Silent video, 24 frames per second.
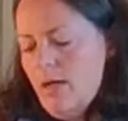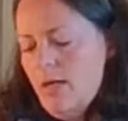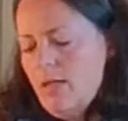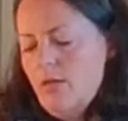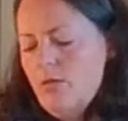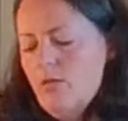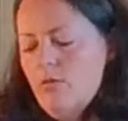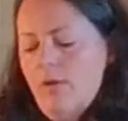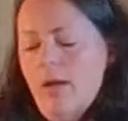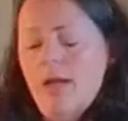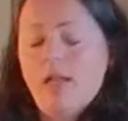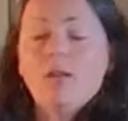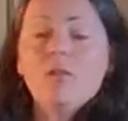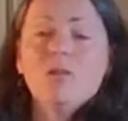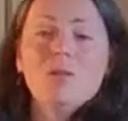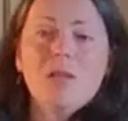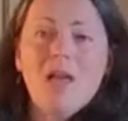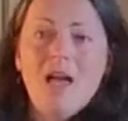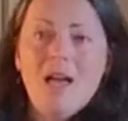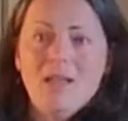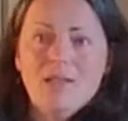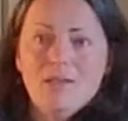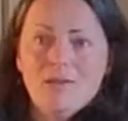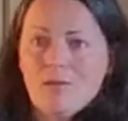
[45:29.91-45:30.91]
and
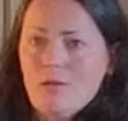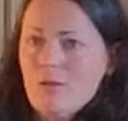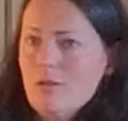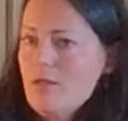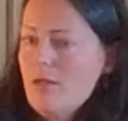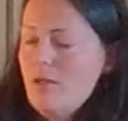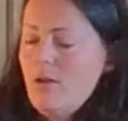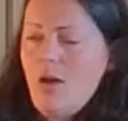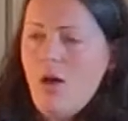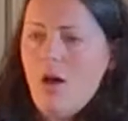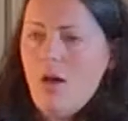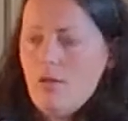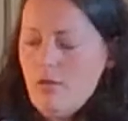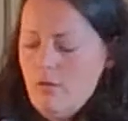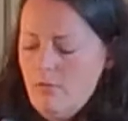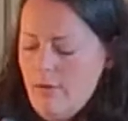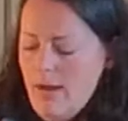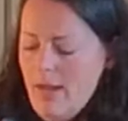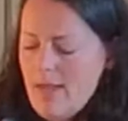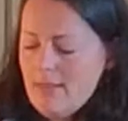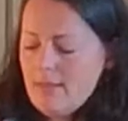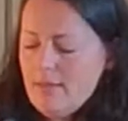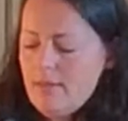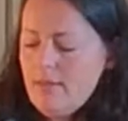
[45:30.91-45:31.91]
tranquilizers and all the
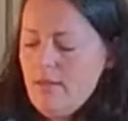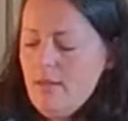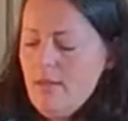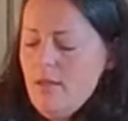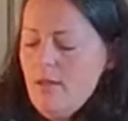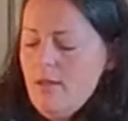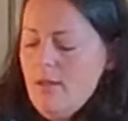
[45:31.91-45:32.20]
rest,